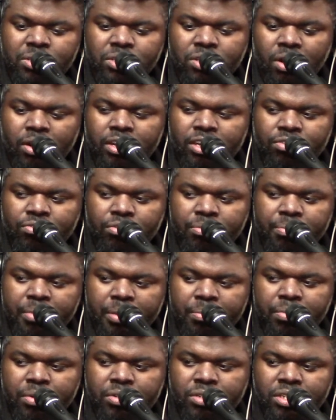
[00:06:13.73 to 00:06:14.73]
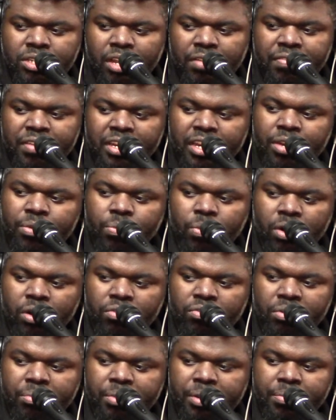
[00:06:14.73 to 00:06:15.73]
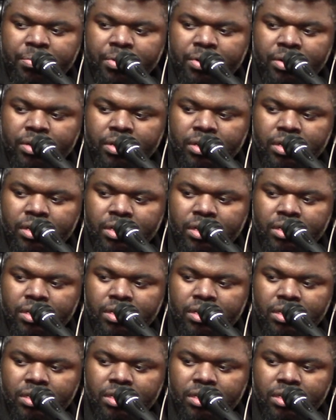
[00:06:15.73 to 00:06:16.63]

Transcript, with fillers: starting to remember stuff he didn't want to remember. Maybe.